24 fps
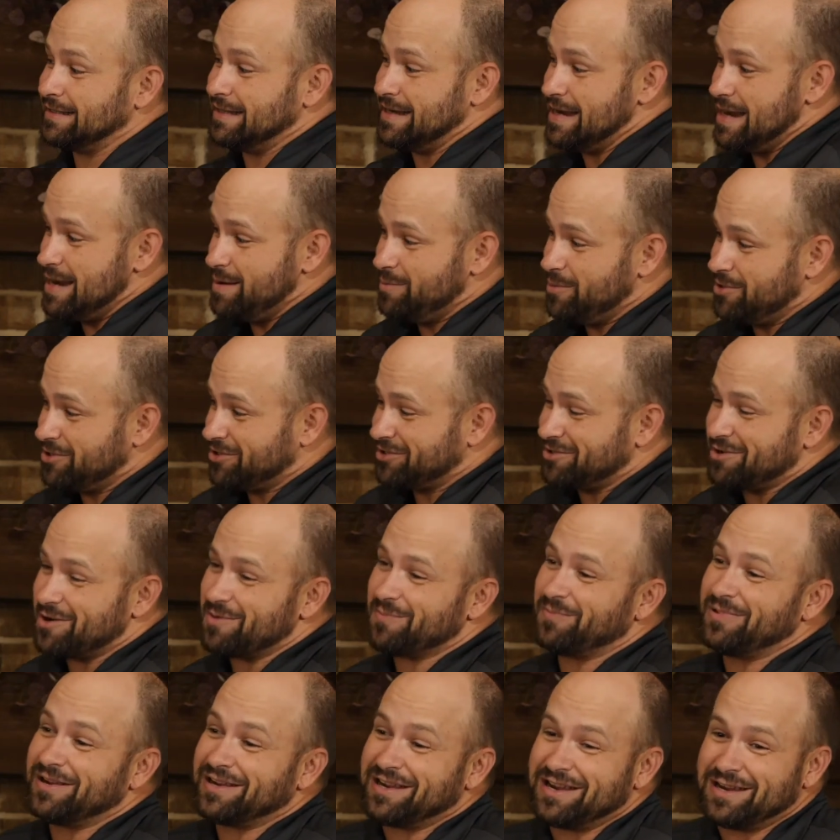team, you
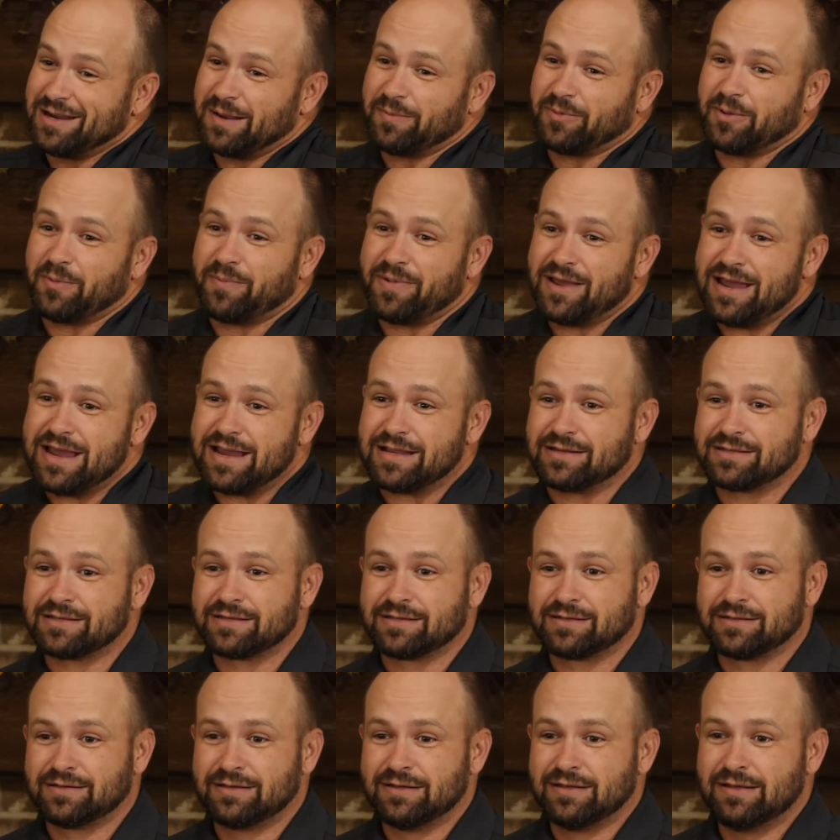start picking up the
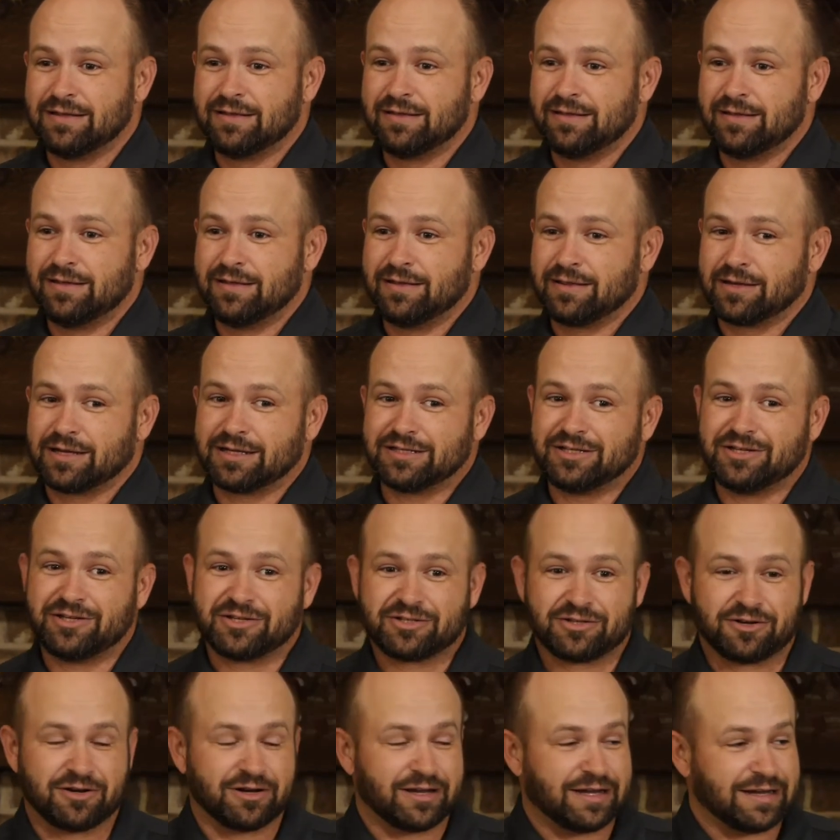pace because you
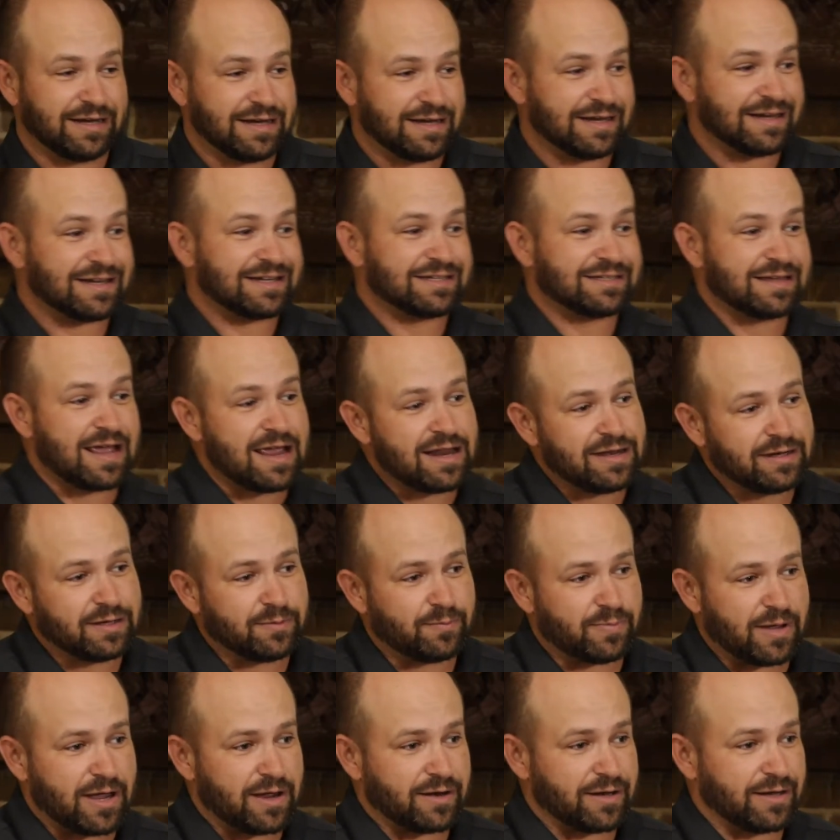start getting excited
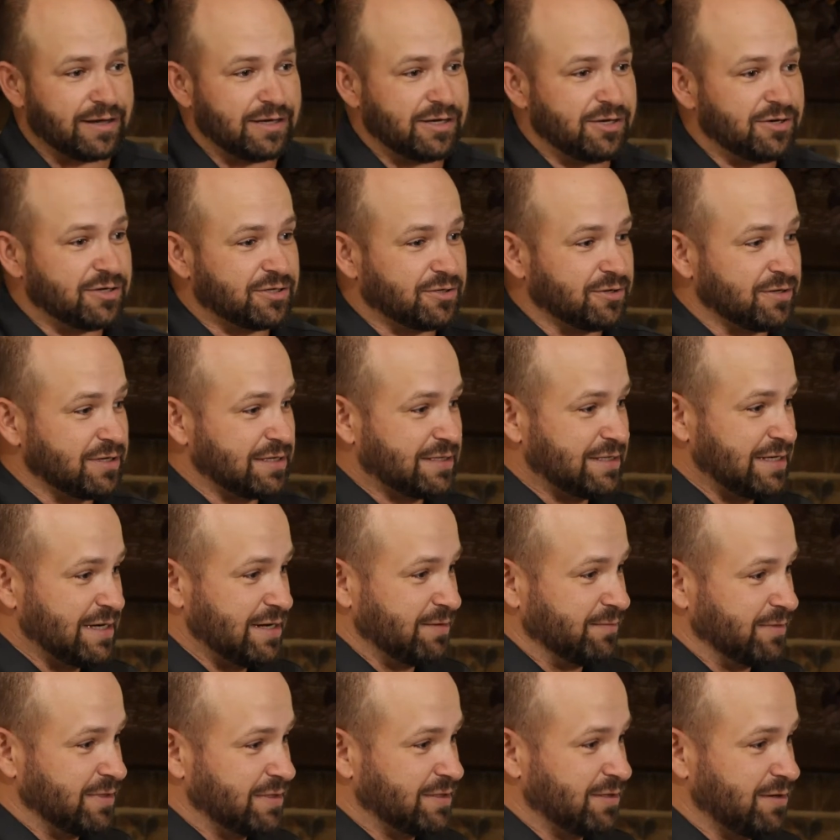about it and you start
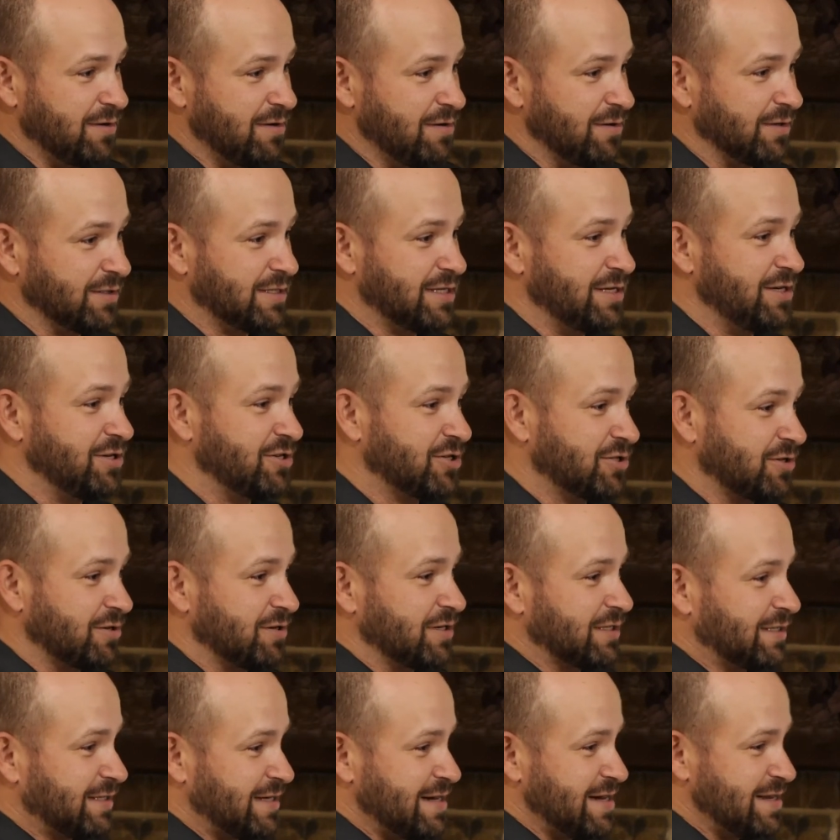seeing results and you
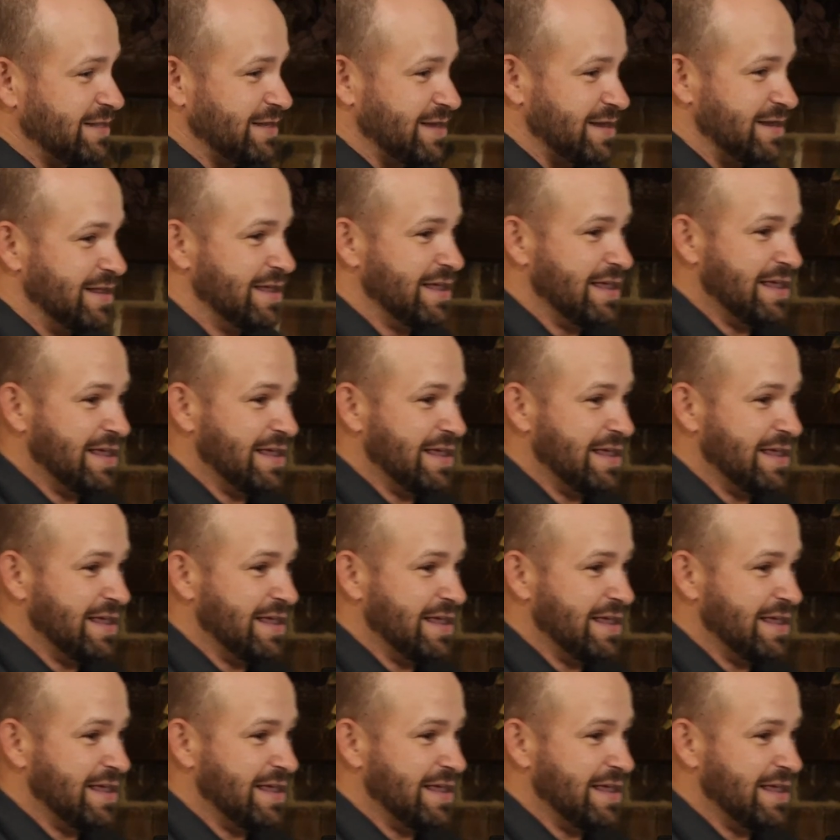start seeing that,